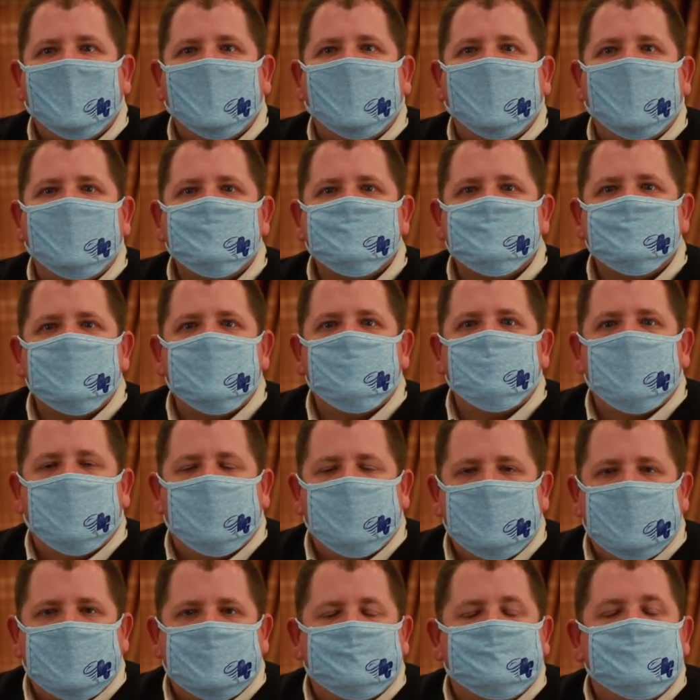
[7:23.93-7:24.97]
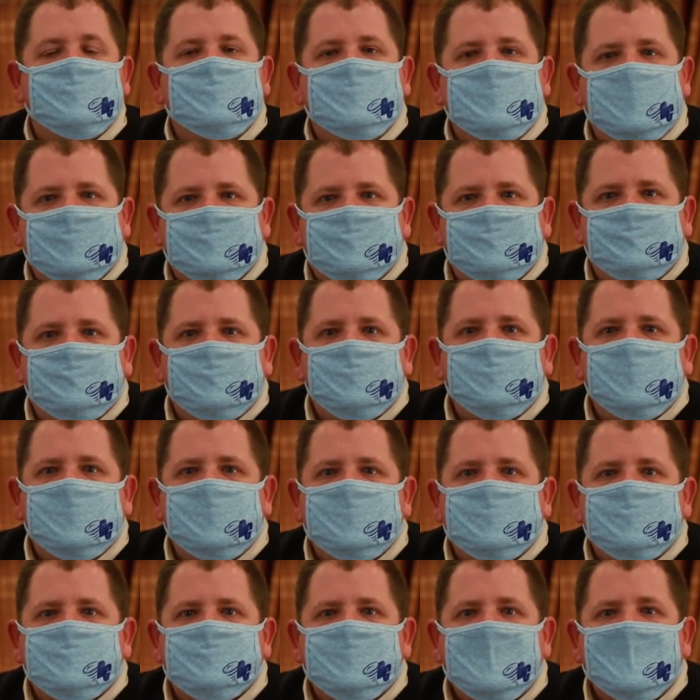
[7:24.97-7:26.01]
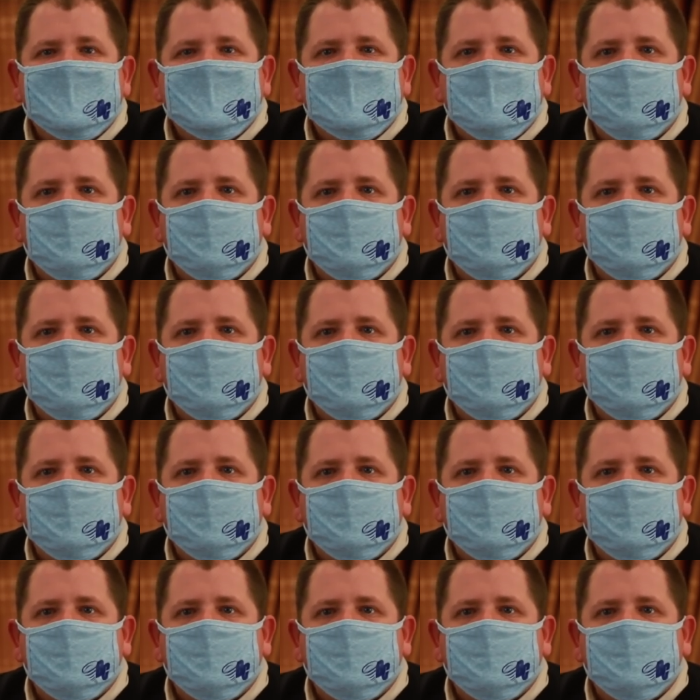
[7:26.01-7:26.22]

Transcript: as they roll out over the next few years.